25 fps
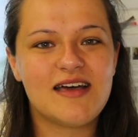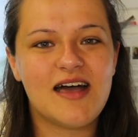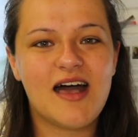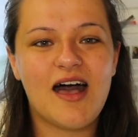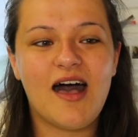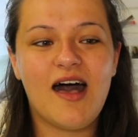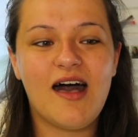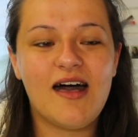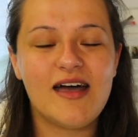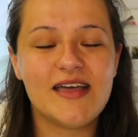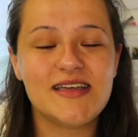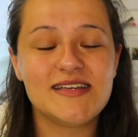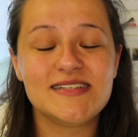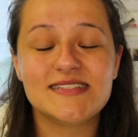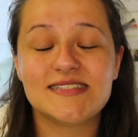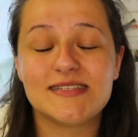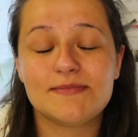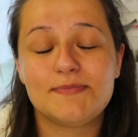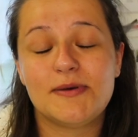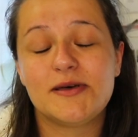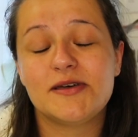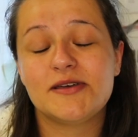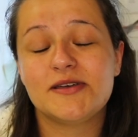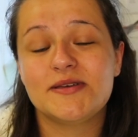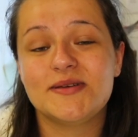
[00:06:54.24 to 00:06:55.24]
I
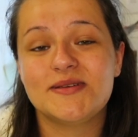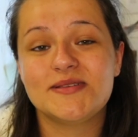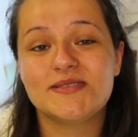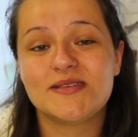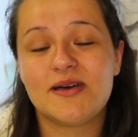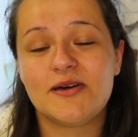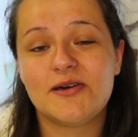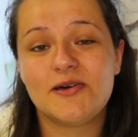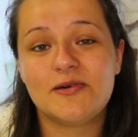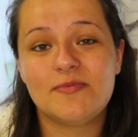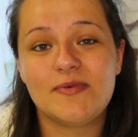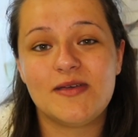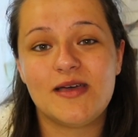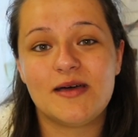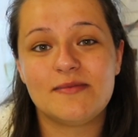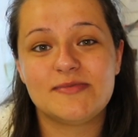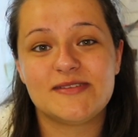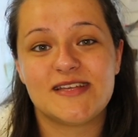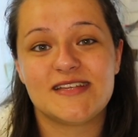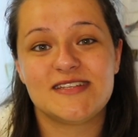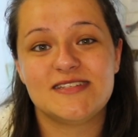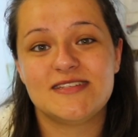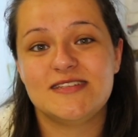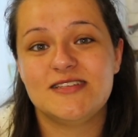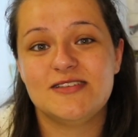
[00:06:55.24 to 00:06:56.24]
suppose I will be
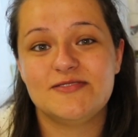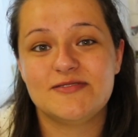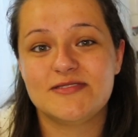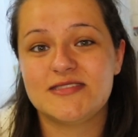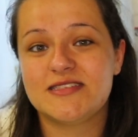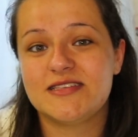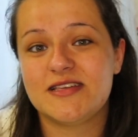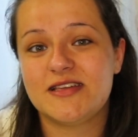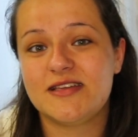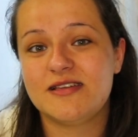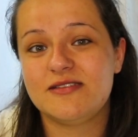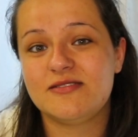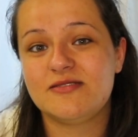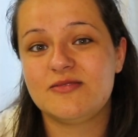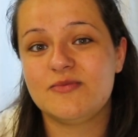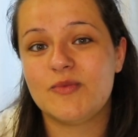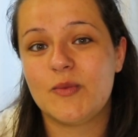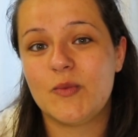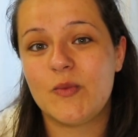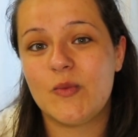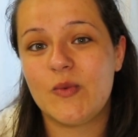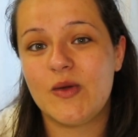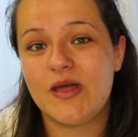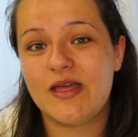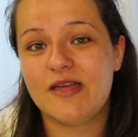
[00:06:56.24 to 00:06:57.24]
updating you
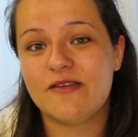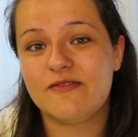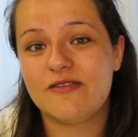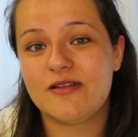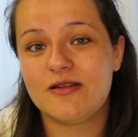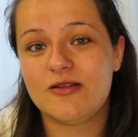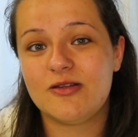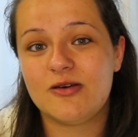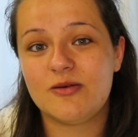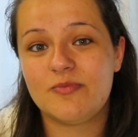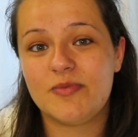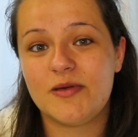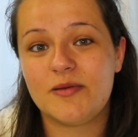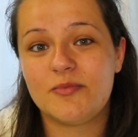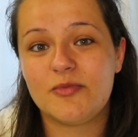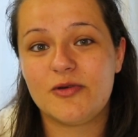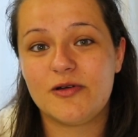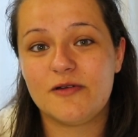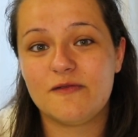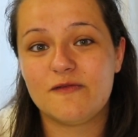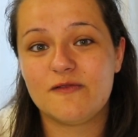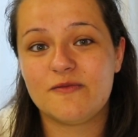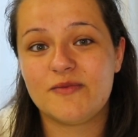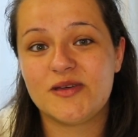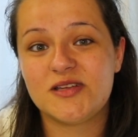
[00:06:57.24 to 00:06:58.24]
soon with a little bit more
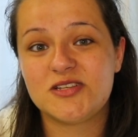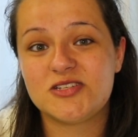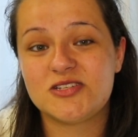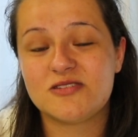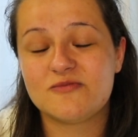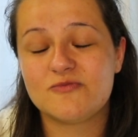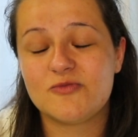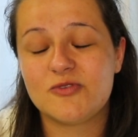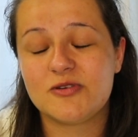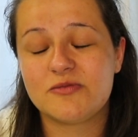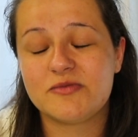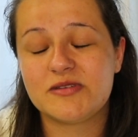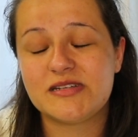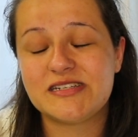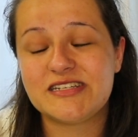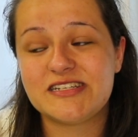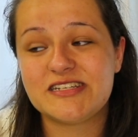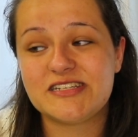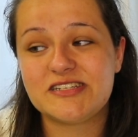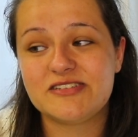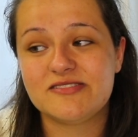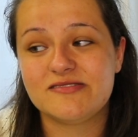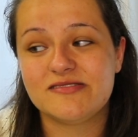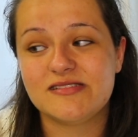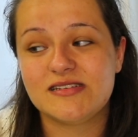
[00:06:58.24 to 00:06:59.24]
information what I'm gonna
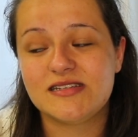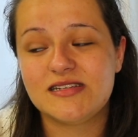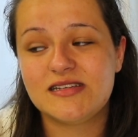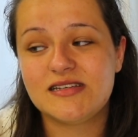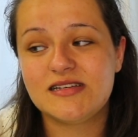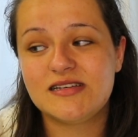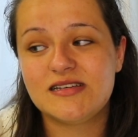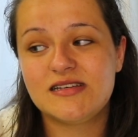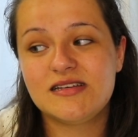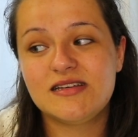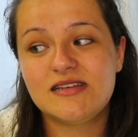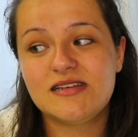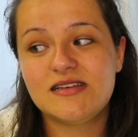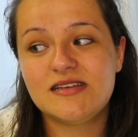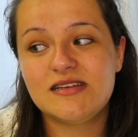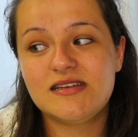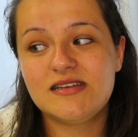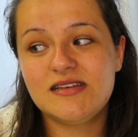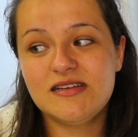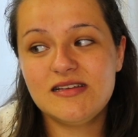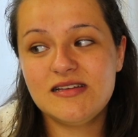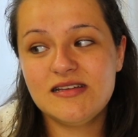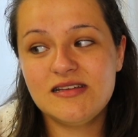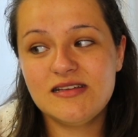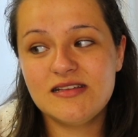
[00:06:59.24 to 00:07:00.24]
do.
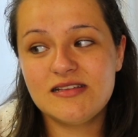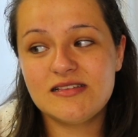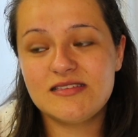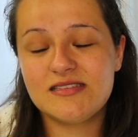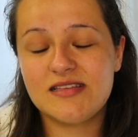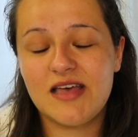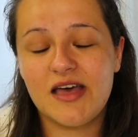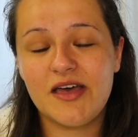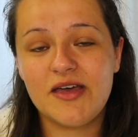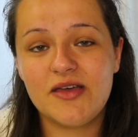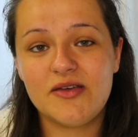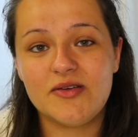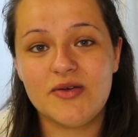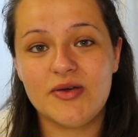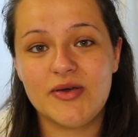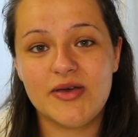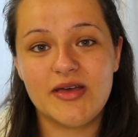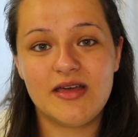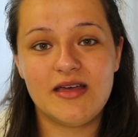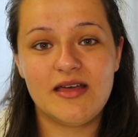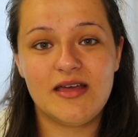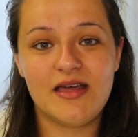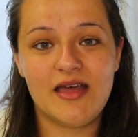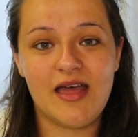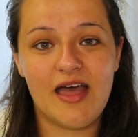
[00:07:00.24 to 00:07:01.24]
So,
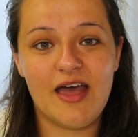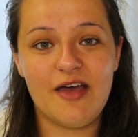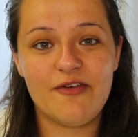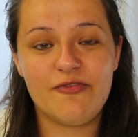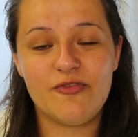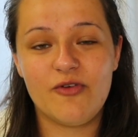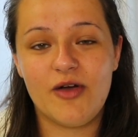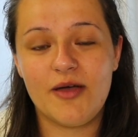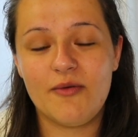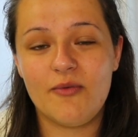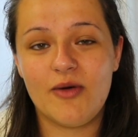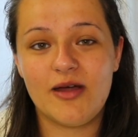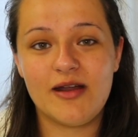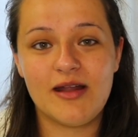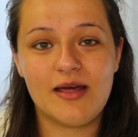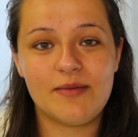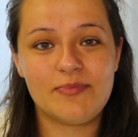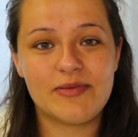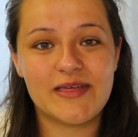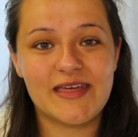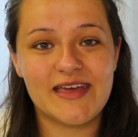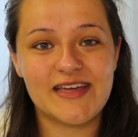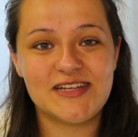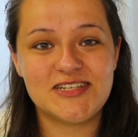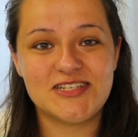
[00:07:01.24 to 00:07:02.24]
FY1
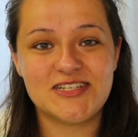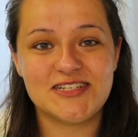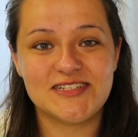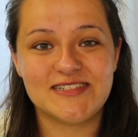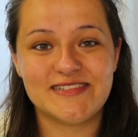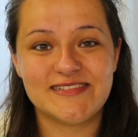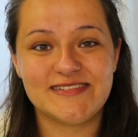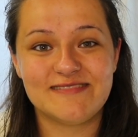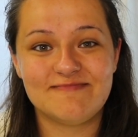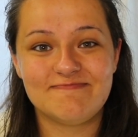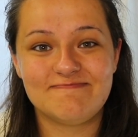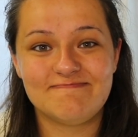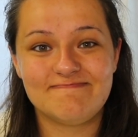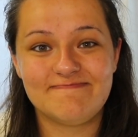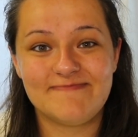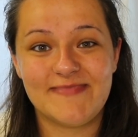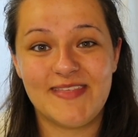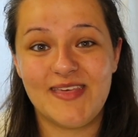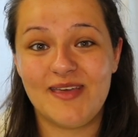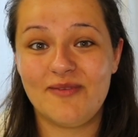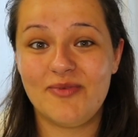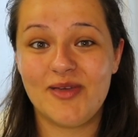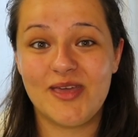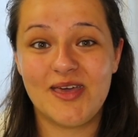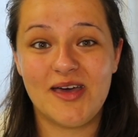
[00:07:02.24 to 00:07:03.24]
application,
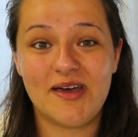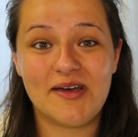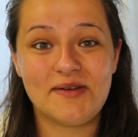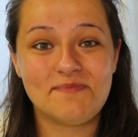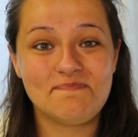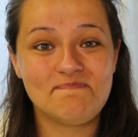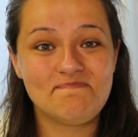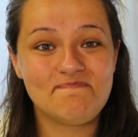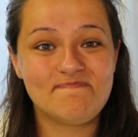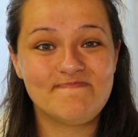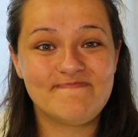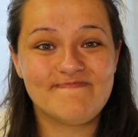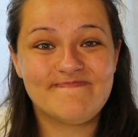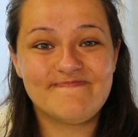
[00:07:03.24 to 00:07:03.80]
here we come.